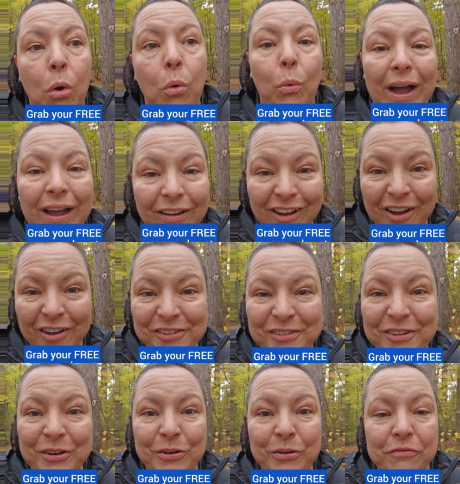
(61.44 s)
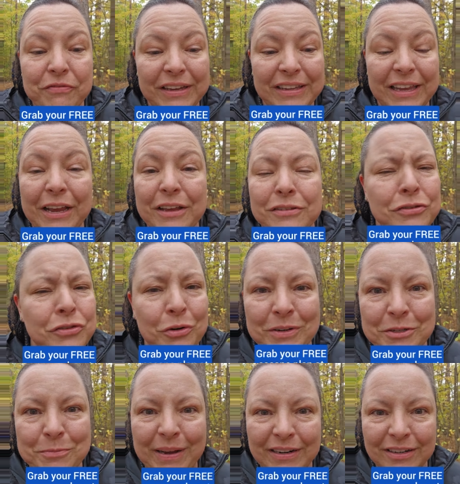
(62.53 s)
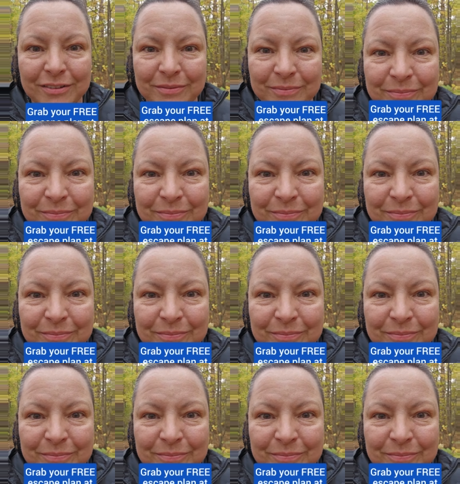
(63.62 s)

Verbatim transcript: while also feeling so much better.